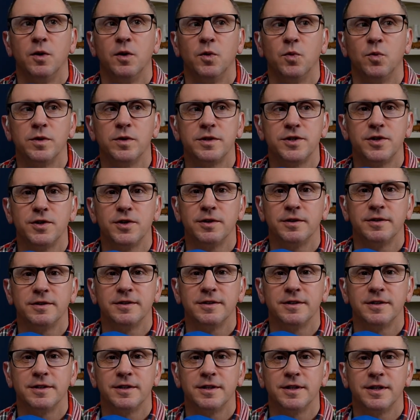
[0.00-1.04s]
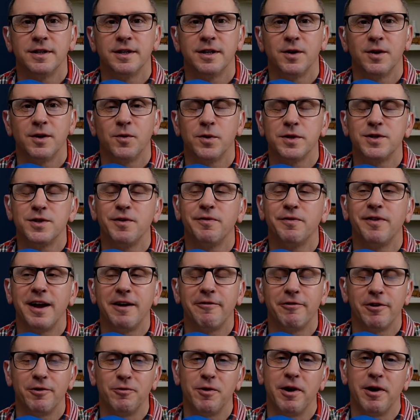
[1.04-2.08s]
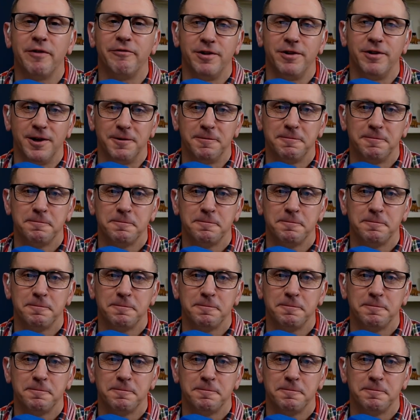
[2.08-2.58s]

what's your favorite revenue?